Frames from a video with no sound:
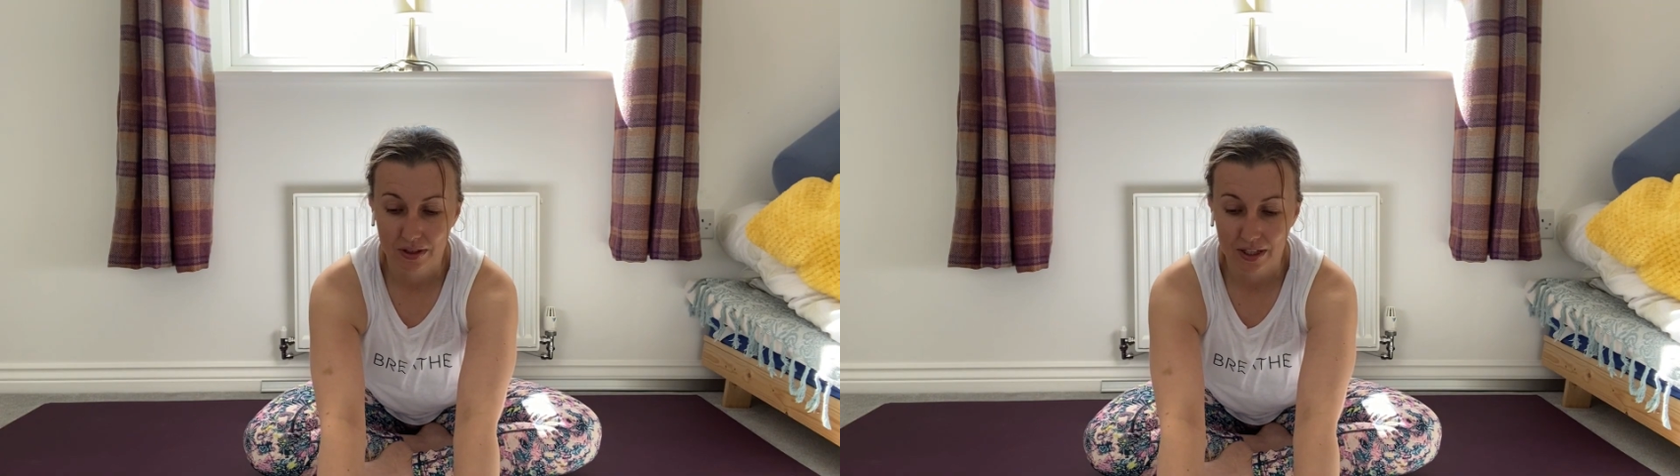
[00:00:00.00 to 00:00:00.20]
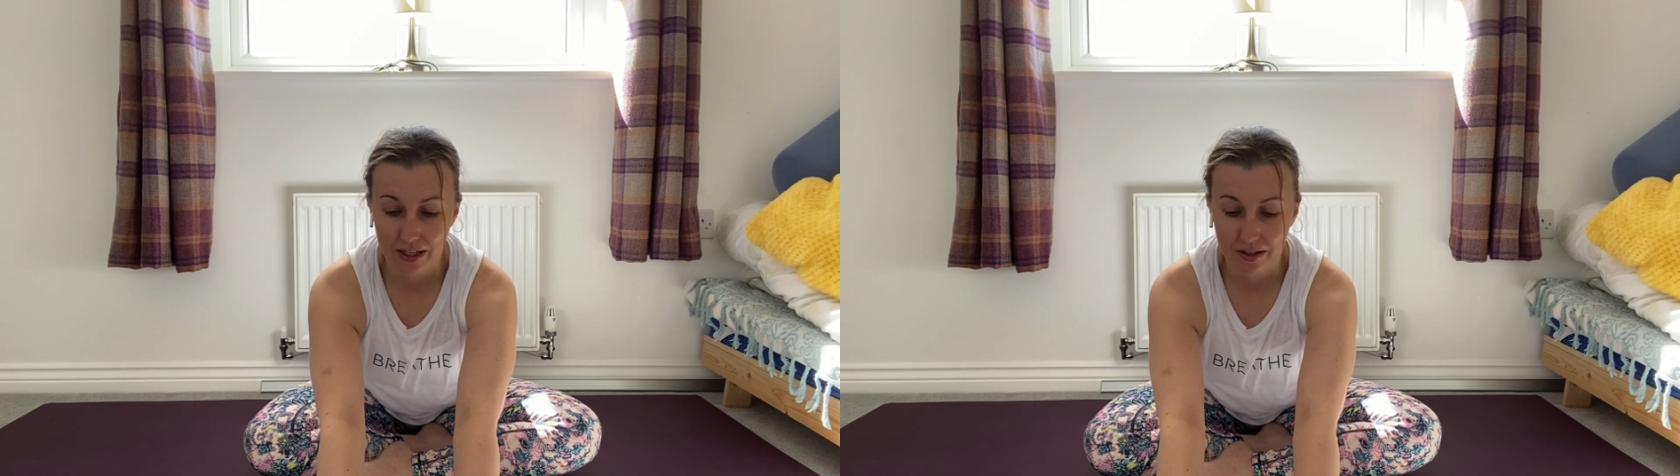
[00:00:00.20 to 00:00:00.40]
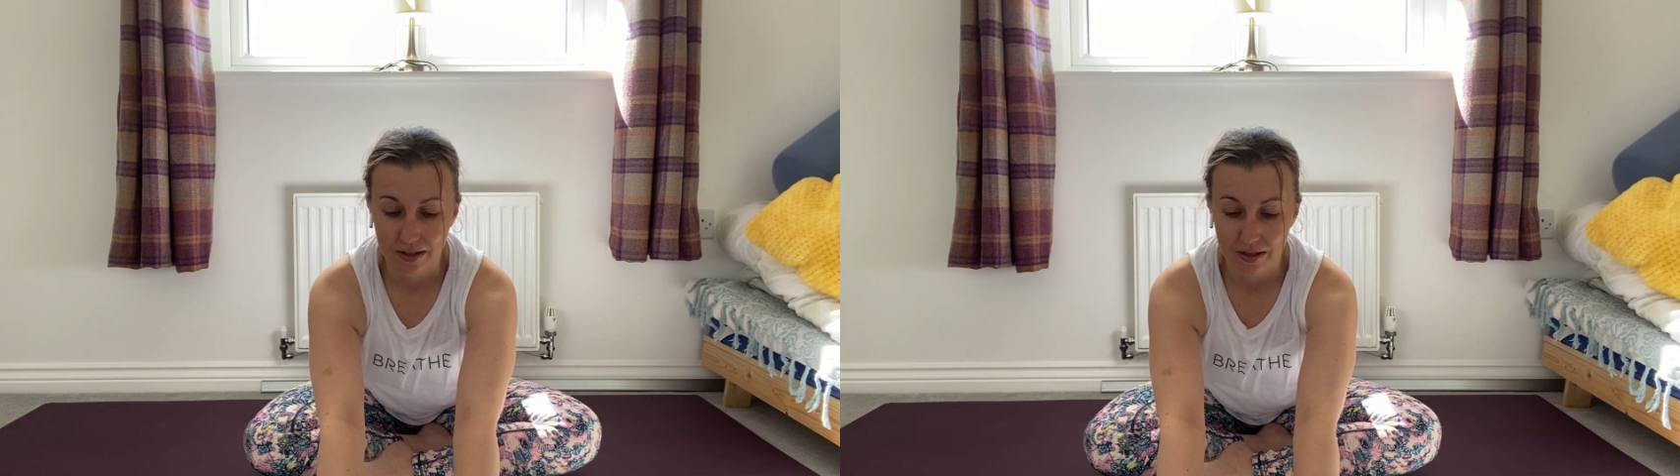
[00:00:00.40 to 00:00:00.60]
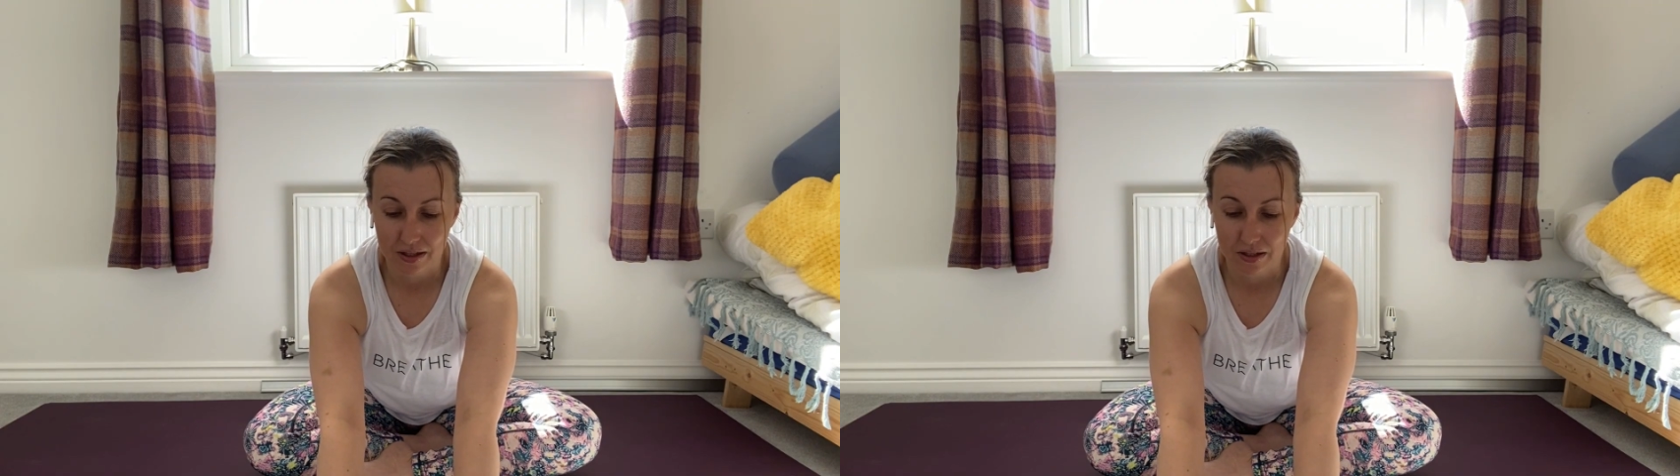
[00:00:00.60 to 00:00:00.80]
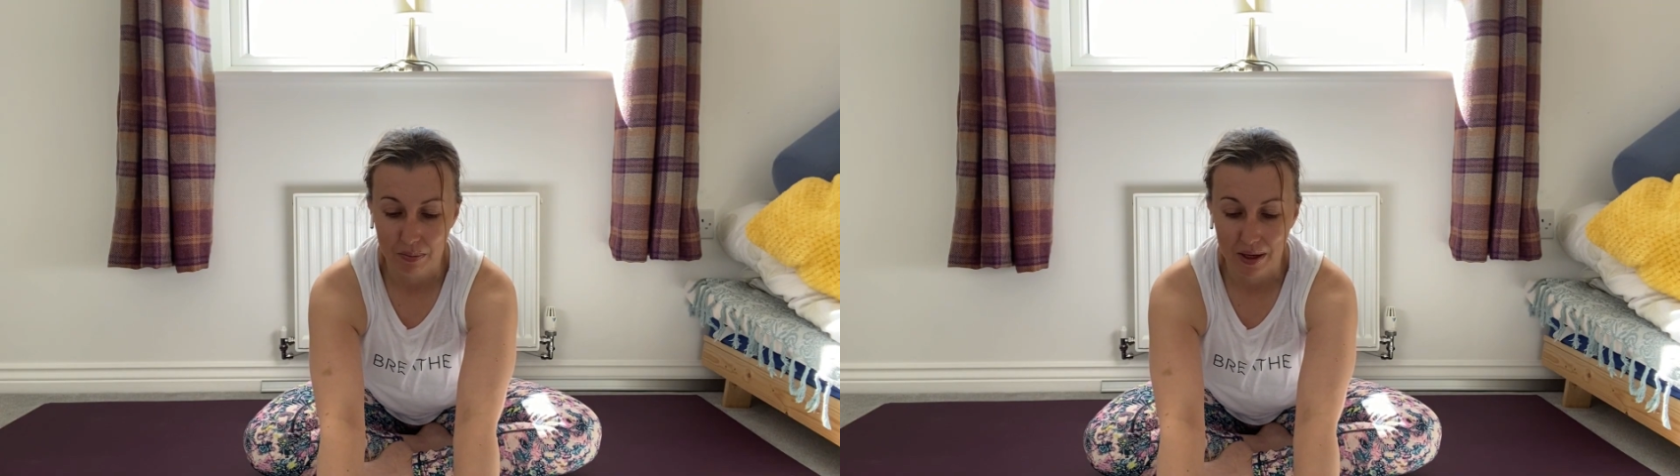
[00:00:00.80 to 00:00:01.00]
lengthen
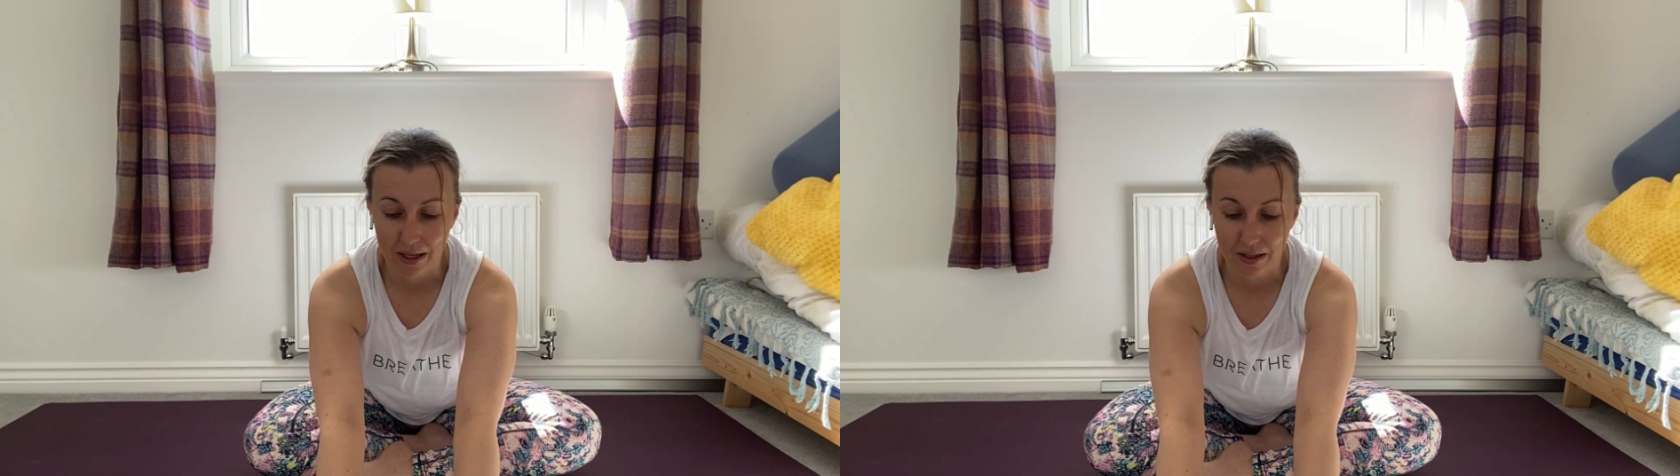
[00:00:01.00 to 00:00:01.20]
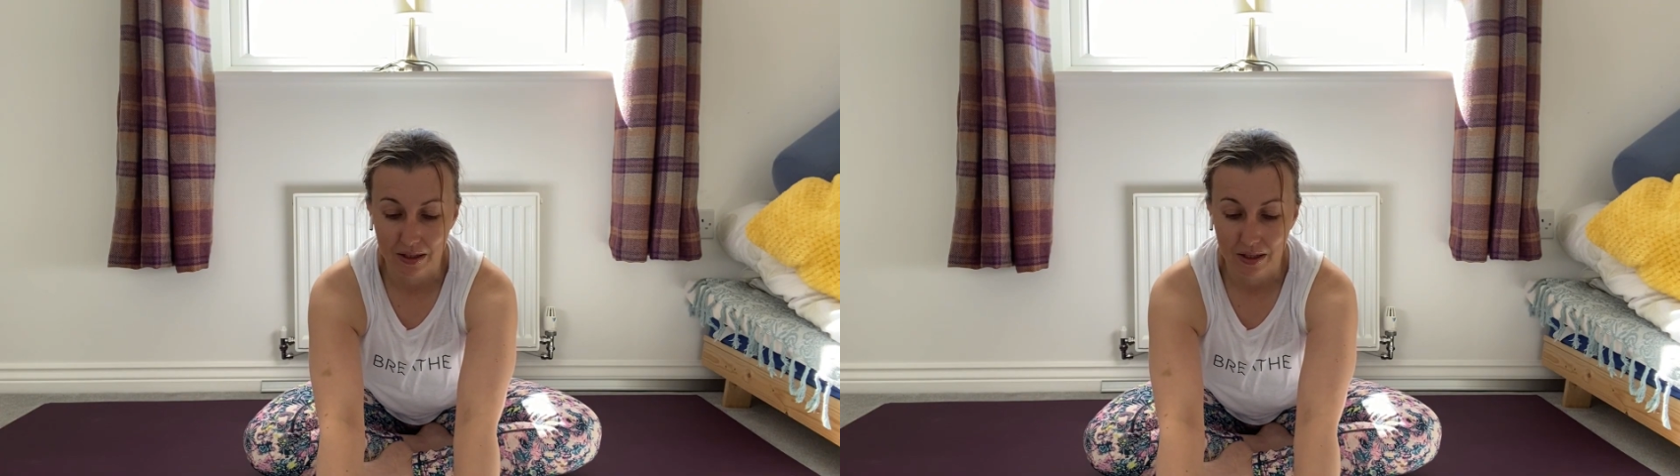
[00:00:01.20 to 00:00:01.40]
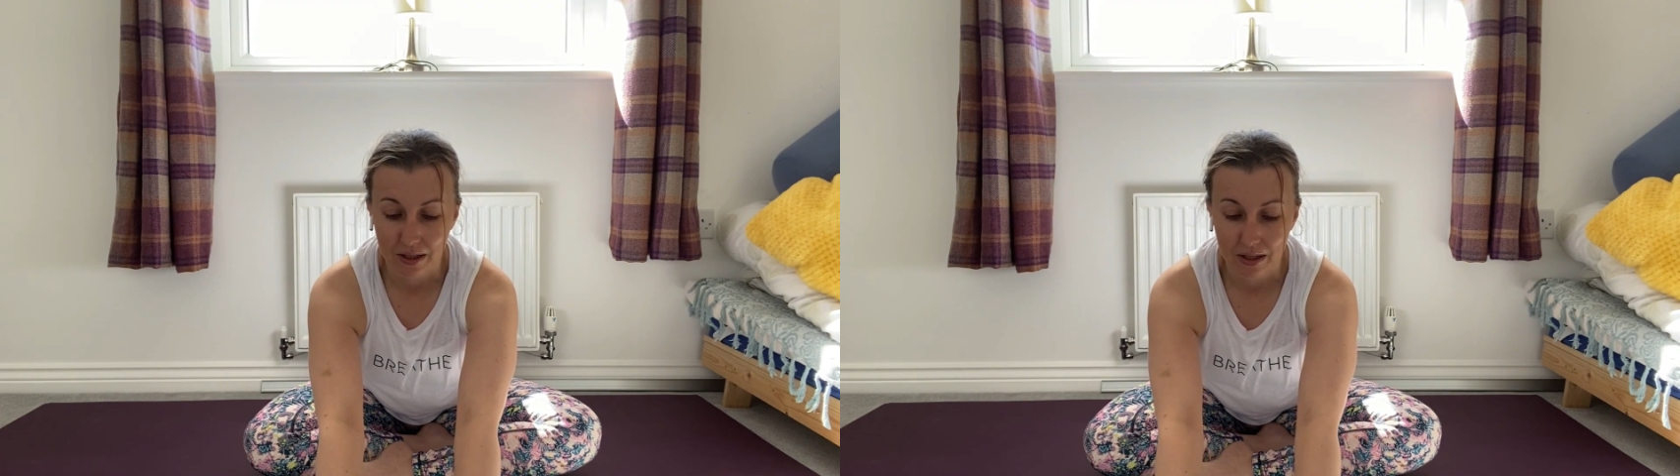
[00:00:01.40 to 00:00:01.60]
the spine